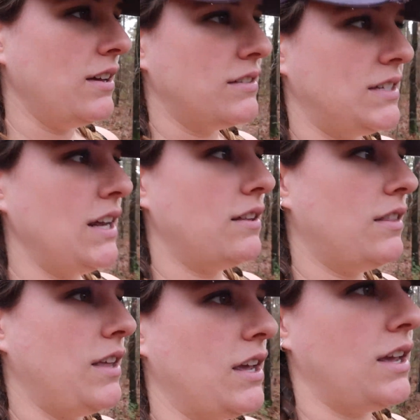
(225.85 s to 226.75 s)
see
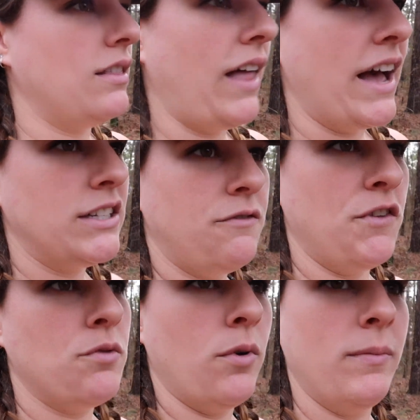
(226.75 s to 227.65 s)
the last
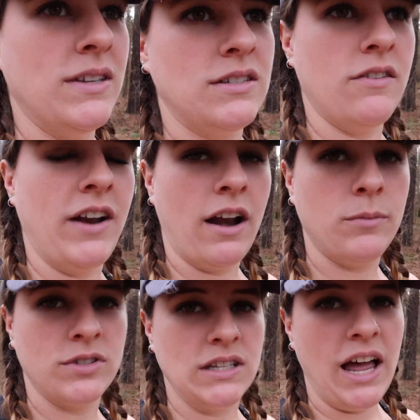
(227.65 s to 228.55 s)
few moments of an
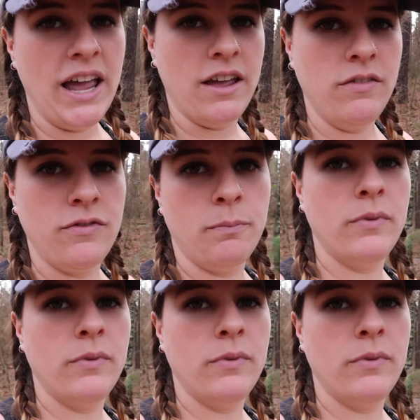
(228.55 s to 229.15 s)
animal's life